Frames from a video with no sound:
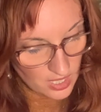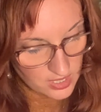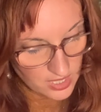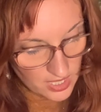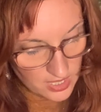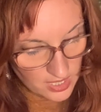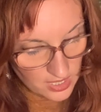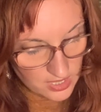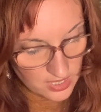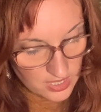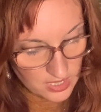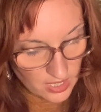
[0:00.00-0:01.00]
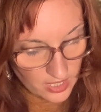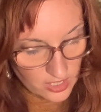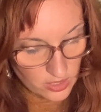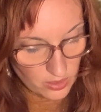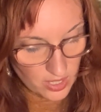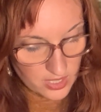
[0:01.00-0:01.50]
taking a dislike
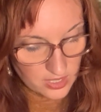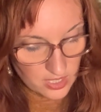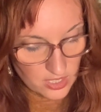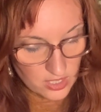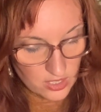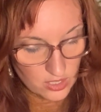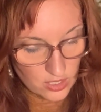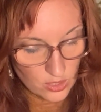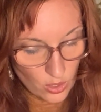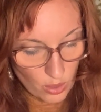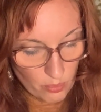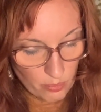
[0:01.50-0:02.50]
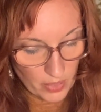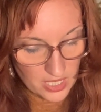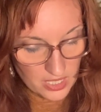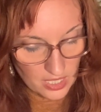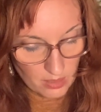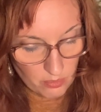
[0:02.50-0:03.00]
to us is not
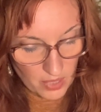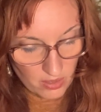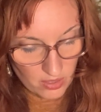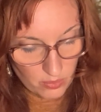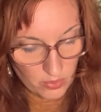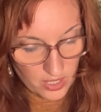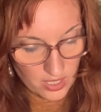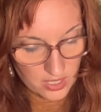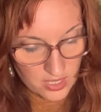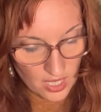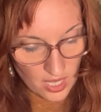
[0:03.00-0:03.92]
making merry with us